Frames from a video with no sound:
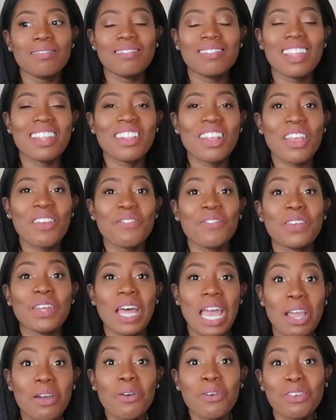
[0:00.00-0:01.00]
That's how I feel.
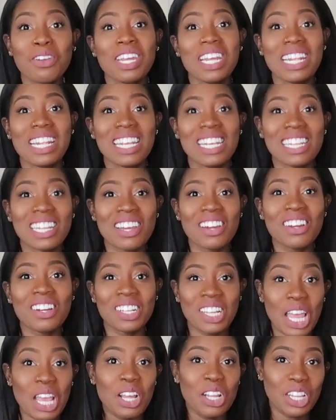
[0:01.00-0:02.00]
I go crazy in there,
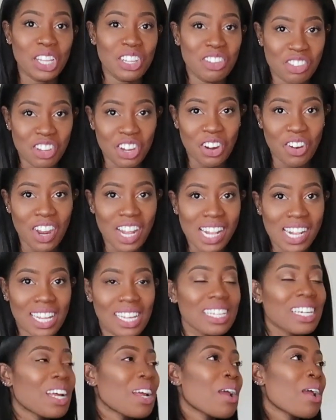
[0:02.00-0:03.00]
like legit
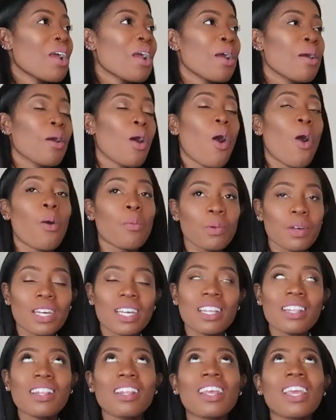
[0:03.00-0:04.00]
crazy. Home
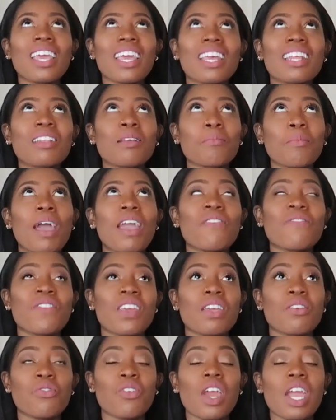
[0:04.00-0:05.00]
Goods is my
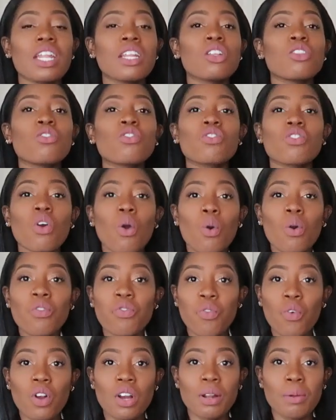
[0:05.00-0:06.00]
favorite and it's so
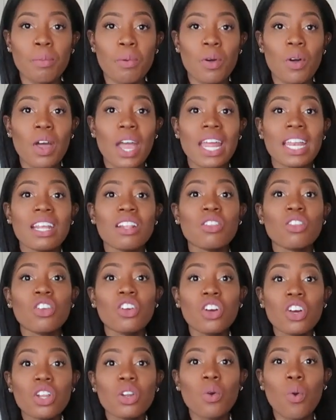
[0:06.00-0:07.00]
affordable and it's
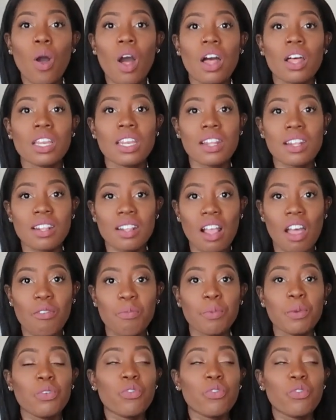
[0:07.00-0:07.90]
good quality stuff.